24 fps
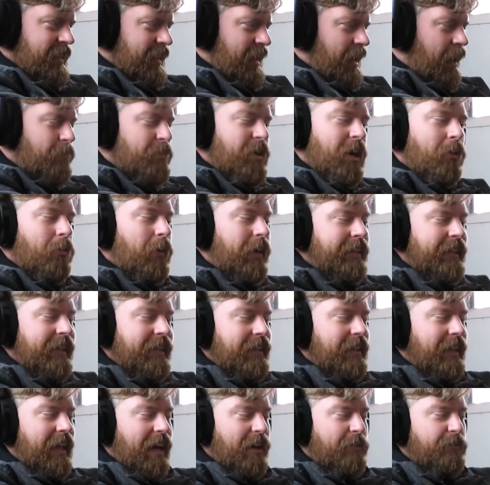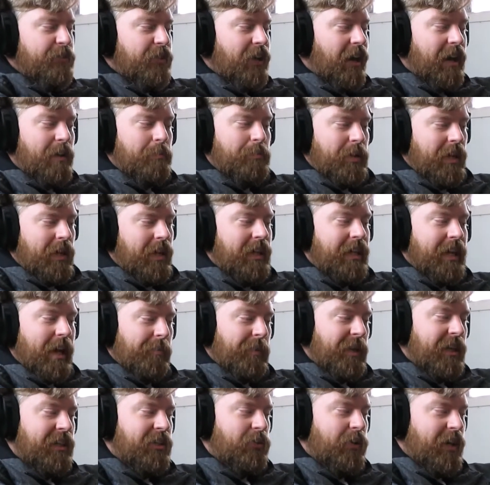I'm not one that loves IP
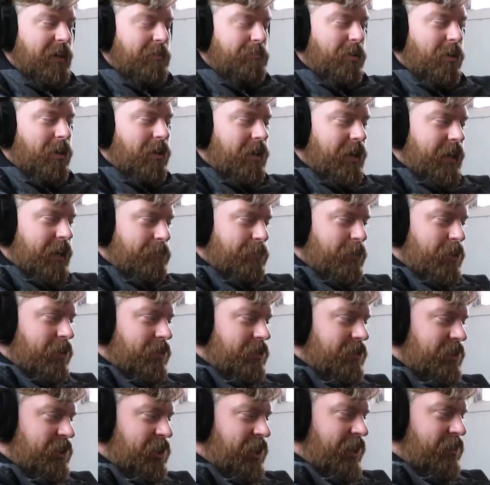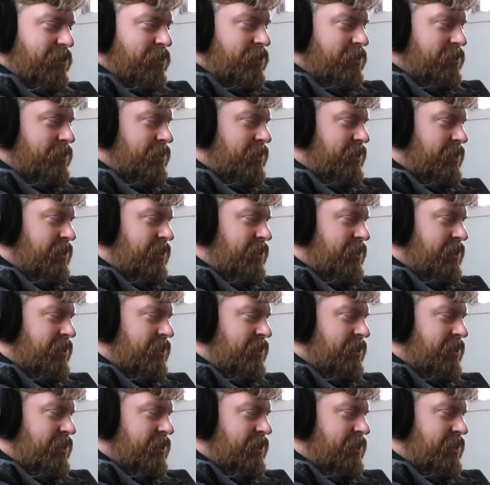coming into Epcot in general.